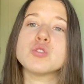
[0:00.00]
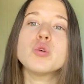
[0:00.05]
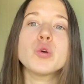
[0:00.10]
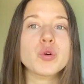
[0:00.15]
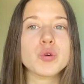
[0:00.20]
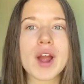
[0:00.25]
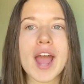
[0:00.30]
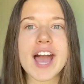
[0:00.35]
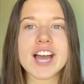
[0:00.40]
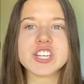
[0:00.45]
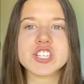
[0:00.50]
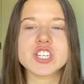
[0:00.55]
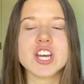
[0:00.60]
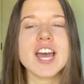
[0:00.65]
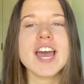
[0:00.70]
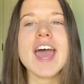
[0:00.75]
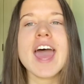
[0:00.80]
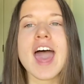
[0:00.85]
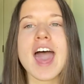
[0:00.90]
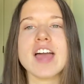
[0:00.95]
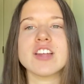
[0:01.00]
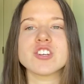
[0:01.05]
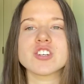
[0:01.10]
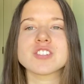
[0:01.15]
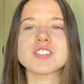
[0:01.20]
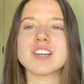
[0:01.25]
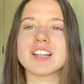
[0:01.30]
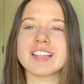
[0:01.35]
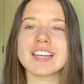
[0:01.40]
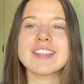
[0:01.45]
crash and just
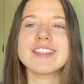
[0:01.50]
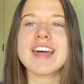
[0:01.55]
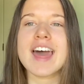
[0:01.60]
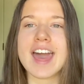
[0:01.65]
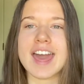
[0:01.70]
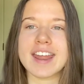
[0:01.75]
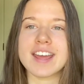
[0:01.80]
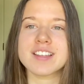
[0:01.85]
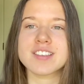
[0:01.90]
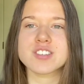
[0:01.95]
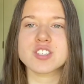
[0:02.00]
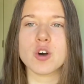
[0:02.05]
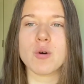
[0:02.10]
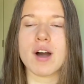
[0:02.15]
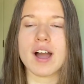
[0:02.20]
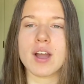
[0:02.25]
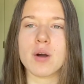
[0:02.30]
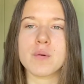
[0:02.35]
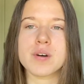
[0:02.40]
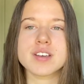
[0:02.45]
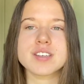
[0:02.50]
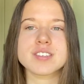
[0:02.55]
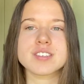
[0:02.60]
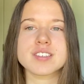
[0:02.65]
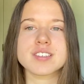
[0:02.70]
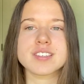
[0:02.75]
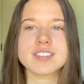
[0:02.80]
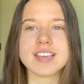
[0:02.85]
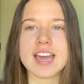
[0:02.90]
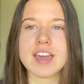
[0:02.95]
delete the edits. So I always
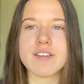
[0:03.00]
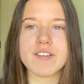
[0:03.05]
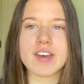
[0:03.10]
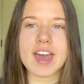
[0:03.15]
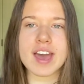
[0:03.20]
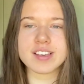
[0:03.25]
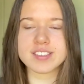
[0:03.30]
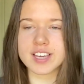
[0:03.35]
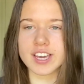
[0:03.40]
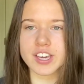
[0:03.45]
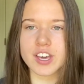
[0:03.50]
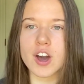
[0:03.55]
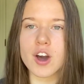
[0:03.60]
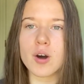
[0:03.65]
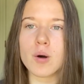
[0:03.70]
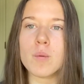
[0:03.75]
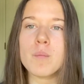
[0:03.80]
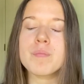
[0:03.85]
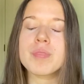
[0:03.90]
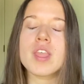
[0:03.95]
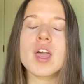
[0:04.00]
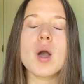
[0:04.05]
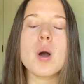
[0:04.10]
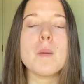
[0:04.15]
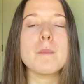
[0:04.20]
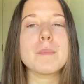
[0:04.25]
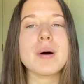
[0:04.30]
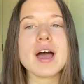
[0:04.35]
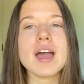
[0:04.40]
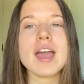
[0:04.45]
save it as I go.
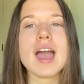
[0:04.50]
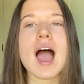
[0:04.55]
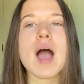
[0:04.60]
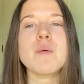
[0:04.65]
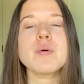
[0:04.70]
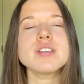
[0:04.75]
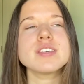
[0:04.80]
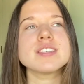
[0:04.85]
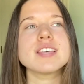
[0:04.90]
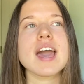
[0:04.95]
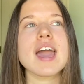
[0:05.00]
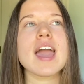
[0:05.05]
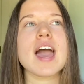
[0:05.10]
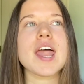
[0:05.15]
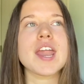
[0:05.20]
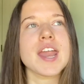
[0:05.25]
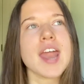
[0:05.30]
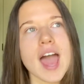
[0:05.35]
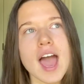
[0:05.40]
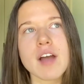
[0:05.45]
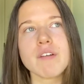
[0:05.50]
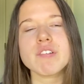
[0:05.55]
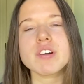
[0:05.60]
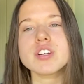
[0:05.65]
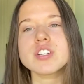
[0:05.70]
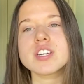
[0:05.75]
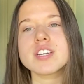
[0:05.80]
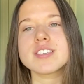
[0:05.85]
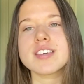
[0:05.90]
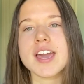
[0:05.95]
But I would say on an average,
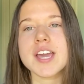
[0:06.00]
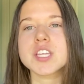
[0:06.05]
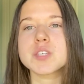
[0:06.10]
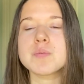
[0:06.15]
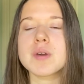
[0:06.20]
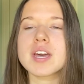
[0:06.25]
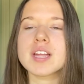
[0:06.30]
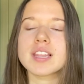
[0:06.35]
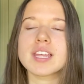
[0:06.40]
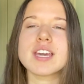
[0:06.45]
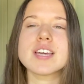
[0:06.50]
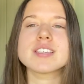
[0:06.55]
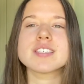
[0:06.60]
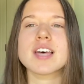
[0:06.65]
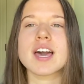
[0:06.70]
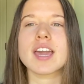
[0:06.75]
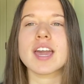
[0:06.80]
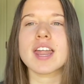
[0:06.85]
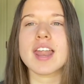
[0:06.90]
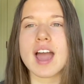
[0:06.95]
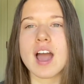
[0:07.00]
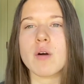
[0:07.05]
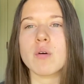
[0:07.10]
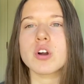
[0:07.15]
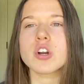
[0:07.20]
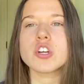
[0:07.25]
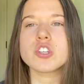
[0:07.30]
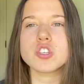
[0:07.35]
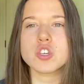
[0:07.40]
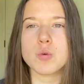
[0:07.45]
it takes me at least like 1
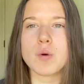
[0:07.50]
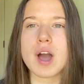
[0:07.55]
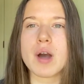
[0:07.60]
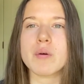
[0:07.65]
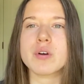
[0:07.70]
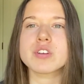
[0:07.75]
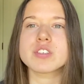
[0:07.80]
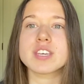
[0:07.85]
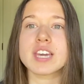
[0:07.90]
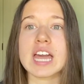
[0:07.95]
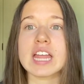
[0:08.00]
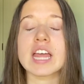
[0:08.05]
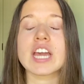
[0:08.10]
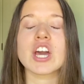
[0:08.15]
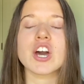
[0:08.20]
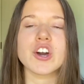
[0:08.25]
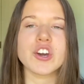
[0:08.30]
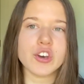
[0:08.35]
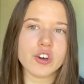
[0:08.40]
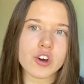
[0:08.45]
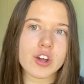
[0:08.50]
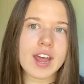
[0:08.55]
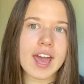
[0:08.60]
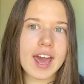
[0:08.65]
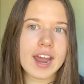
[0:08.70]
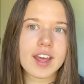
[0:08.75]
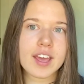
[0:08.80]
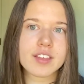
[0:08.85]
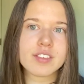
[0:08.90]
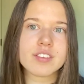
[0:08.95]
to 2 hours to get like a good
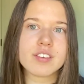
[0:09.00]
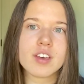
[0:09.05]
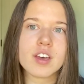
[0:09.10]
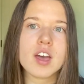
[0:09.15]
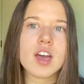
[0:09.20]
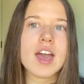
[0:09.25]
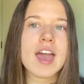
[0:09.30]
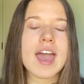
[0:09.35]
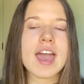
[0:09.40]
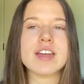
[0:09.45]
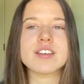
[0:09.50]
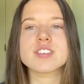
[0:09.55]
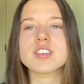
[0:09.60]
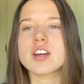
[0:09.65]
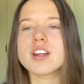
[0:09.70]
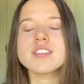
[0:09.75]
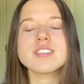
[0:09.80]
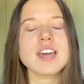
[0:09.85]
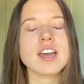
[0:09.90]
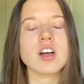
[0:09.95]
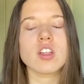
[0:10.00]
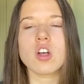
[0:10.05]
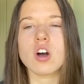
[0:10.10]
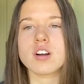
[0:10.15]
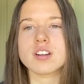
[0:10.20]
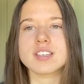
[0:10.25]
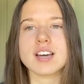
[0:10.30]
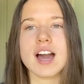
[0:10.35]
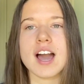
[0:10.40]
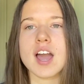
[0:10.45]
edit. It's gonna take a long
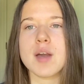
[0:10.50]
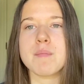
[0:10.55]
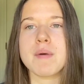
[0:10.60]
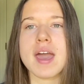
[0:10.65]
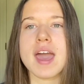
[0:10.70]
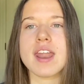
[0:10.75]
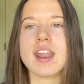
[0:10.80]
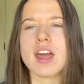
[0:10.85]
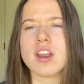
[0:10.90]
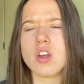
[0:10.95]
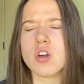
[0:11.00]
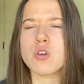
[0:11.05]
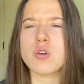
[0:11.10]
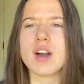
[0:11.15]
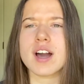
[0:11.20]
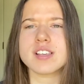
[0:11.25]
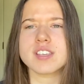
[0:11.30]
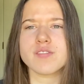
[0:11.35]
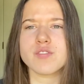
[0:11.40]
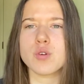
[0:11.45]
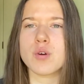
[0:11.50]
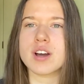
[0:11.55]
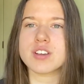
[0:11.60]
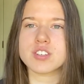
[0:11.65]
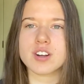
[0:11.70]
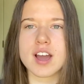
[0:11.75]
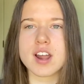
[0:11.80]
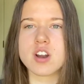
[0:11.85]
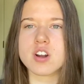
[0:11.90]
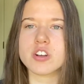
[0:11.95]
time. And I know you guys, if you guys are
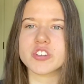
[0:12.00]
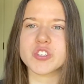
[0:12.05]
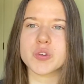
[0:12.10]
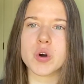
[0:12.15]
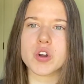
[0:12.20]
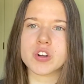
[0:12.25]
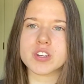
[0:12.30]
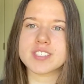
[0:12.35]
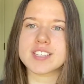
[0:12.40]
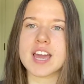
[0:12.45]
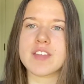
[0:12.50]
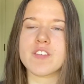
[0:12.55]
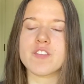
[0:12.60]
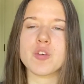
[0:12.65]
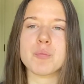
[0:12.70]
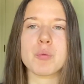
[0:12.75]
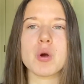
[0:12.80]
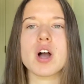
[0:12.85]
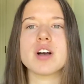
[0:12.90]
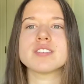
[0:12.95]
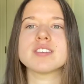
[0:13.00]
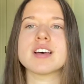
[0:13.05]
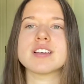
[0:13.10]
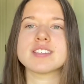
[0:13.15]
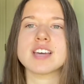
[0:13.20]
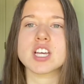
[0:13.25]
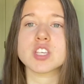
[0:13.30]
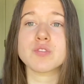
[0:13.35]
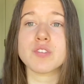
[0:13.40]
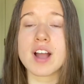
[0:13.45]
editors, you understand that the process
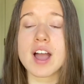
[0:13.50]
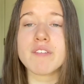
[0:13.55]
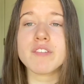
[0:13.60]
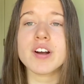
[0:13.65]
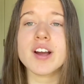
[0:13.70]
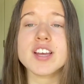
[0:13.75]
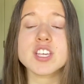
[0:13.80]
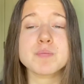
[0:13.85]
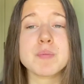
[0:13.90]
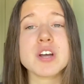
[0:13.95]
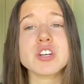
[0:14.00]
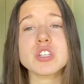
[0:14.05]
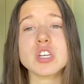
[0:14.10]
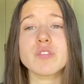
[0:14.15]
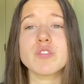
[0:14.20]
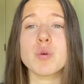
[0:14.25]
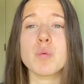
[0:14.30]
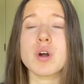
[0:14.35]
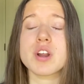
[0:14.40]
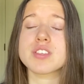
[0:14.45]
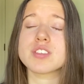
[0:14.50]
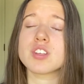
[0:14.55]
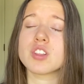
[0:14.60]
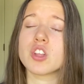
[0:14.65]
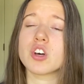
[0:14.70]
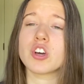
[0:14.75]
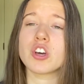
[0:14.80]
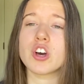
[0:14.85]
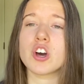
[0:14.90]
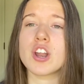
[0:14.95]
takes forever, especially if you want it to
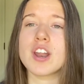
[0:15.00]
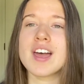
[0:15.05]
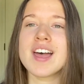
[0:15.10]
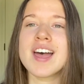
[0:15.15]
look good.